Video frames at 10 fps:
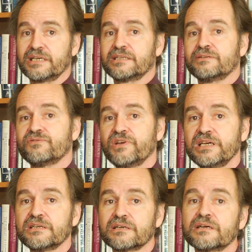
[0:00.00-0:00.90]
an
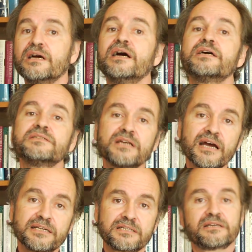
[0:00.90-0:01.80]
invader,
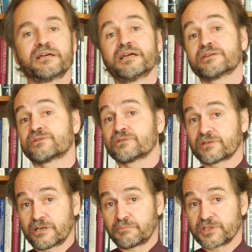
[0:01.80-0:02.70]
not as her
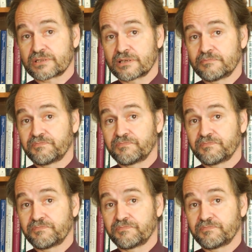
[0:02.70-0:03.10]
therapist.